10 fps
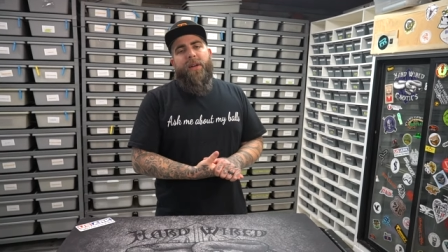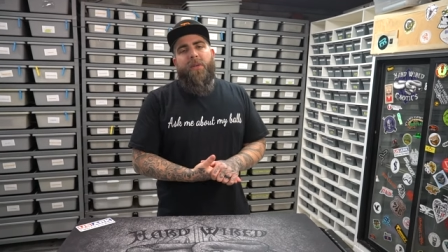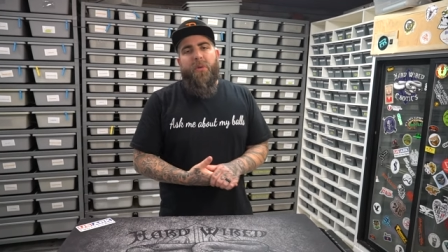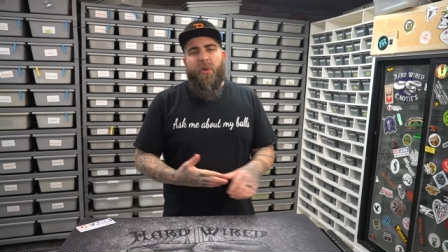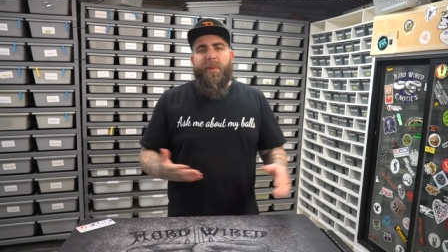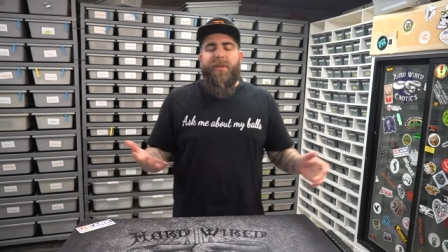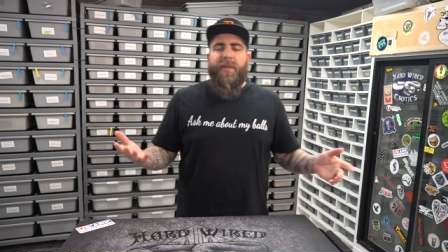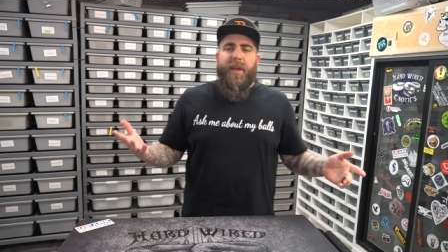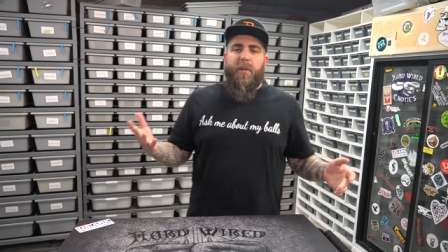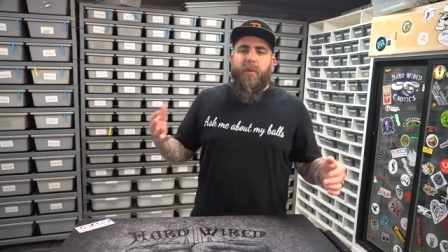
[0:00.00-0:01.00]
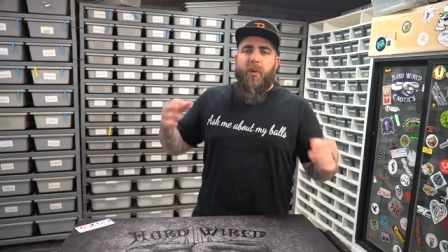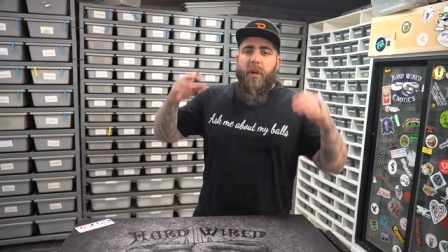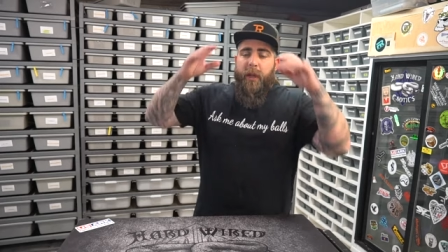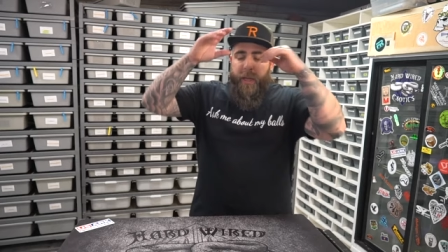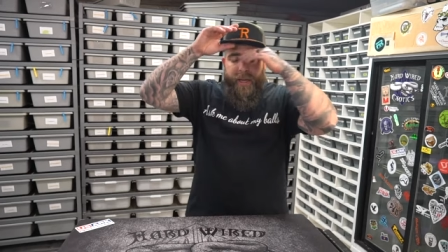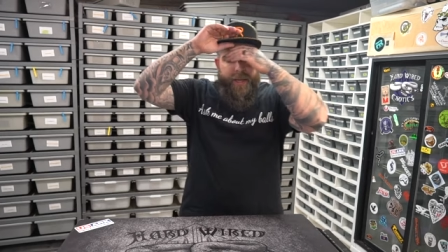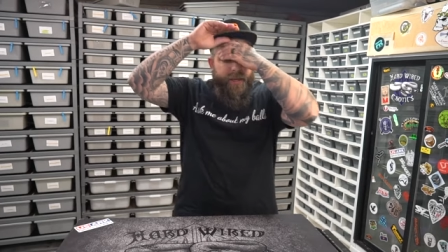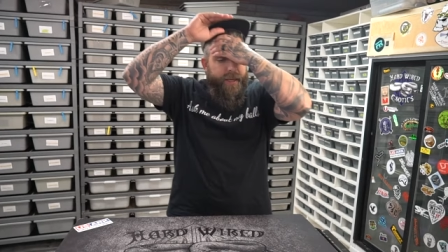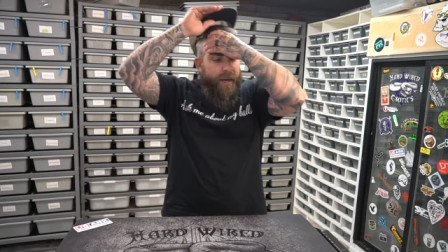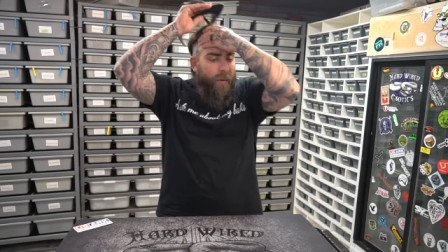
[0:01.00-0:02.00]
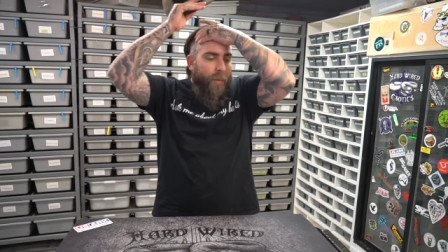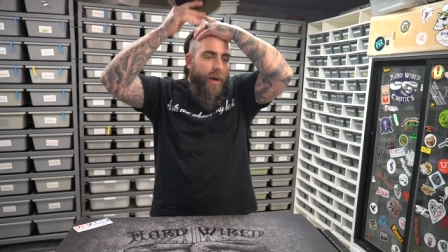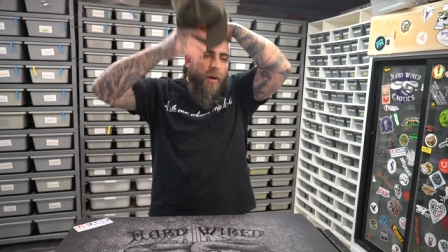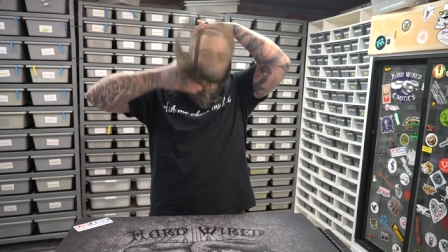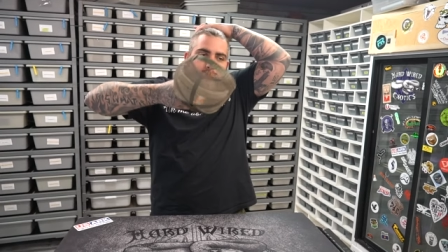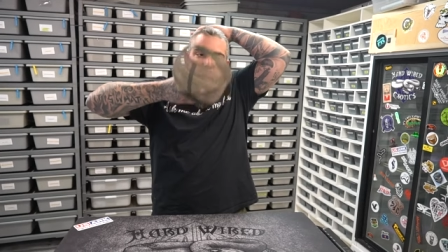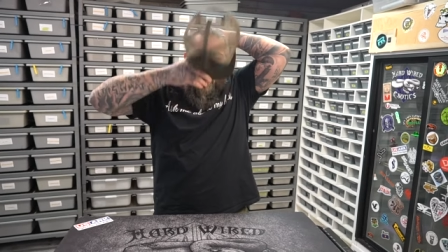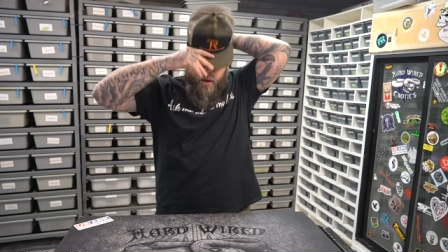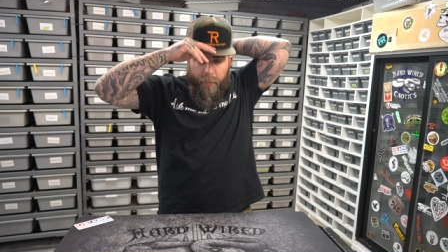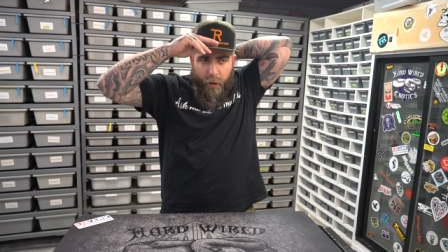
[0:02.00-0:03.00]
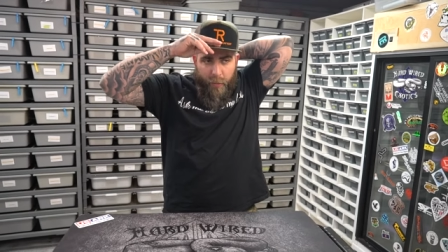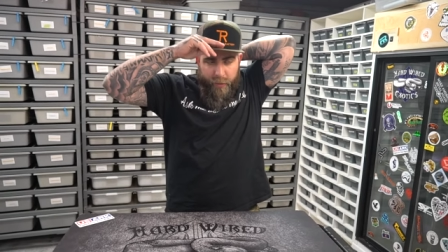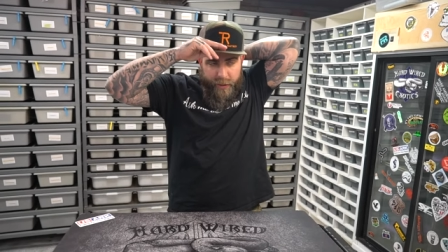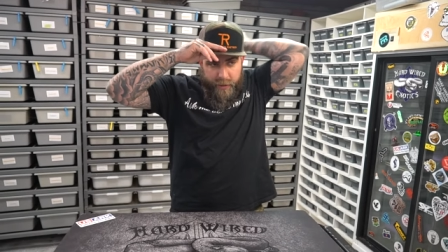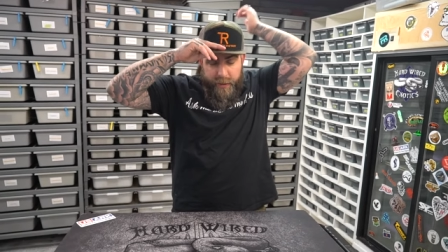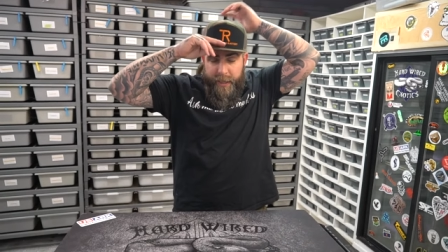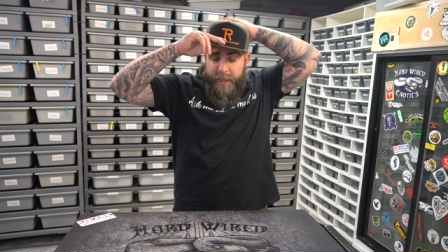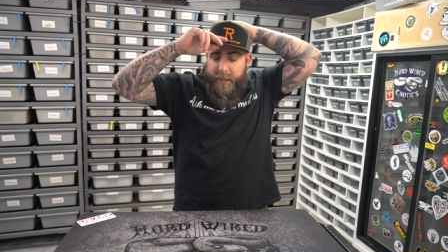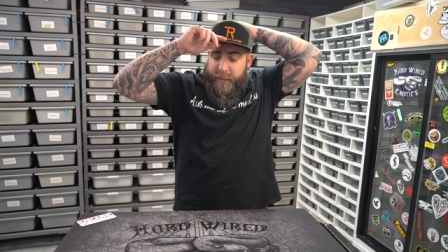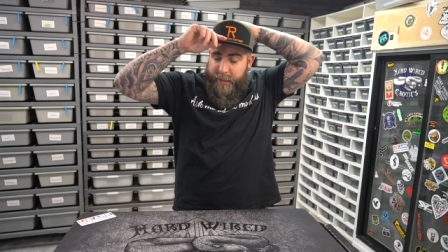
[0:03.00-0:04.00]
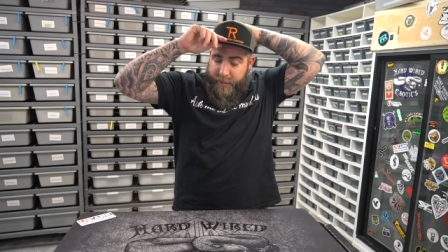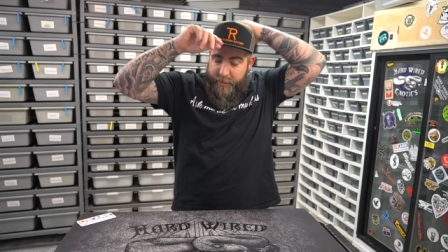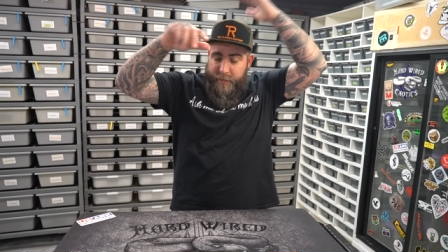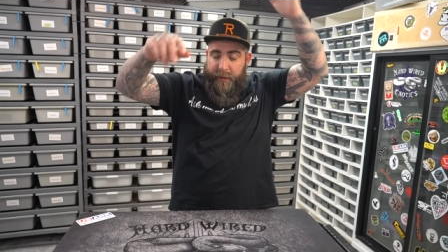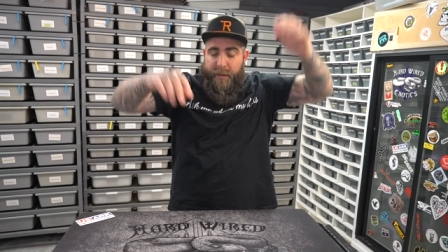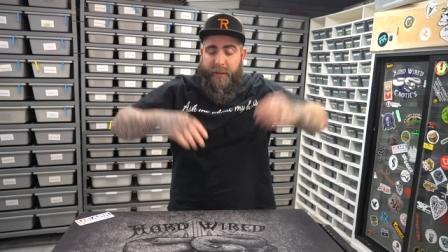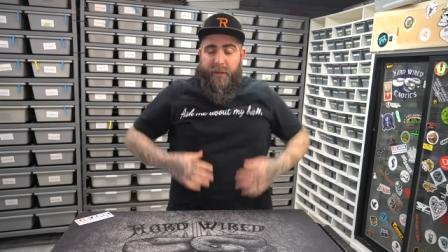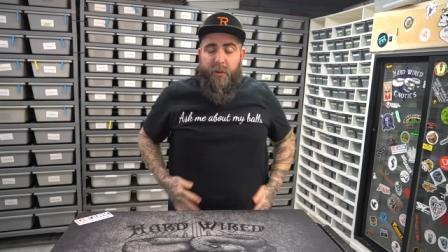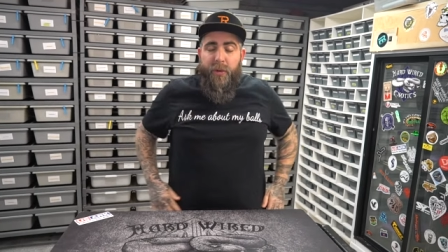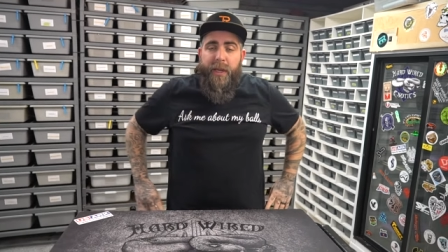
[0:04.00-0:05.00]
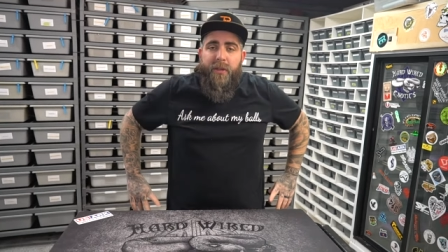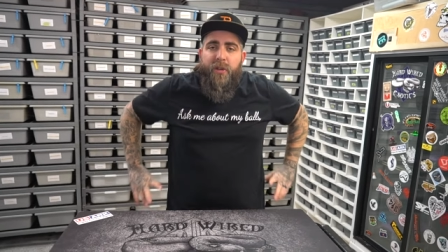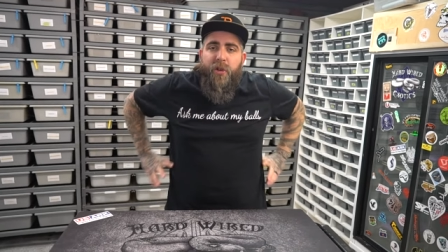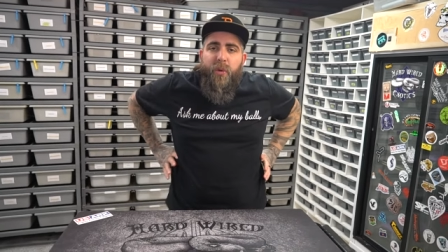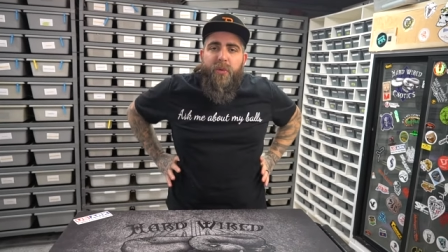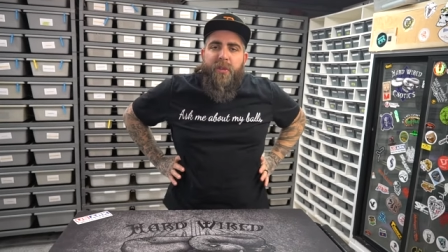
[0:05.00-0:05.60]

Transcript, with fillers: were going to be available. And yeah, well, part of breeding snakes is you get screwed